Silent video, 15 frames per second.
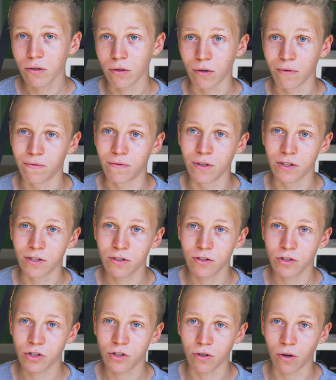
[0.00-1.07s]
of this
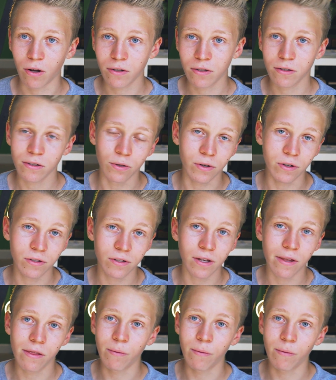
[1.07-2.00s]
shot, you can see that